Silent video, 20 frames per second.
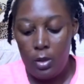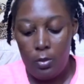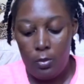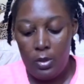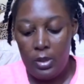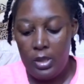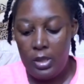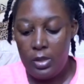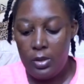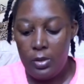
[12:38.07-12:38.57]

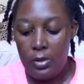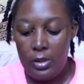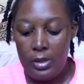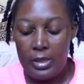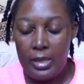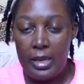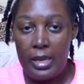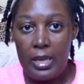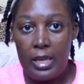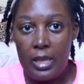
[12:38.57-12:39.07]
What I do is
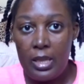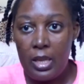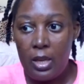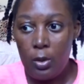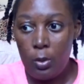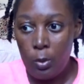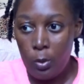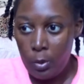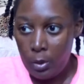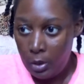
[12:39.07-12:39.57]
I get the
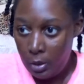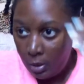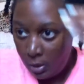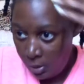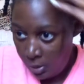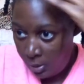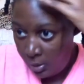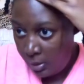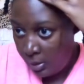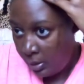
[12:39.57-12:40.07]
oil
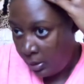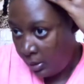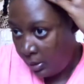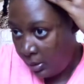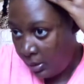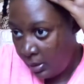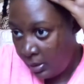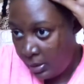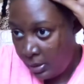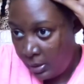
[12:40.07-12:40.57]
and
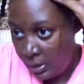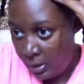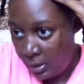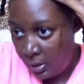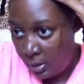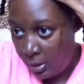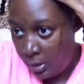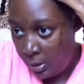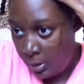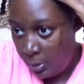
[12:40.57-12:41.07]
just take
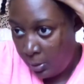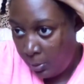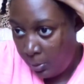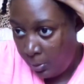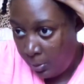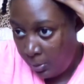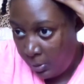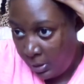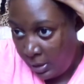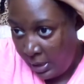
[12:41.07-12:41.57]
it
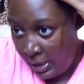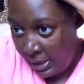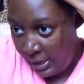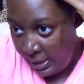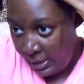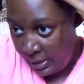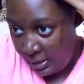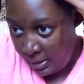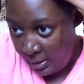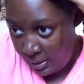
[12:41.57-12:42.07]
through the
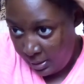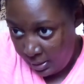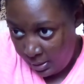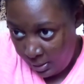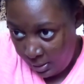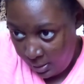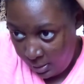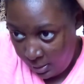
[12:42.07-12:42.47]
lines.